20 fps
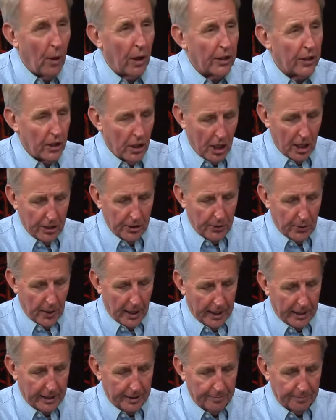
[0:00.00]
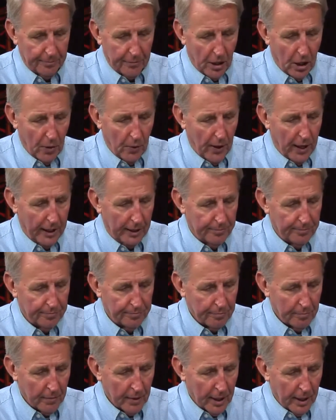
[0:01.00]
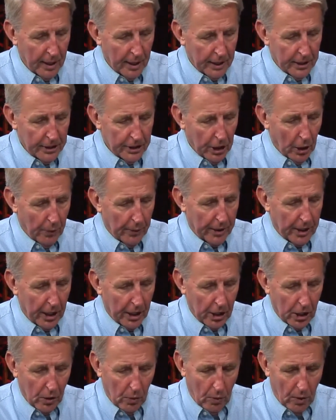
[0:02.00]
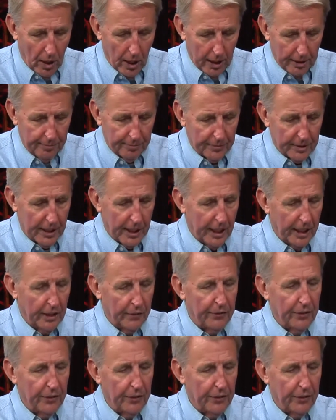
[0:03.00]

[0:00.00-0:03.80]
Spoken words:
contract. All right. So we're going to go on, Katie. If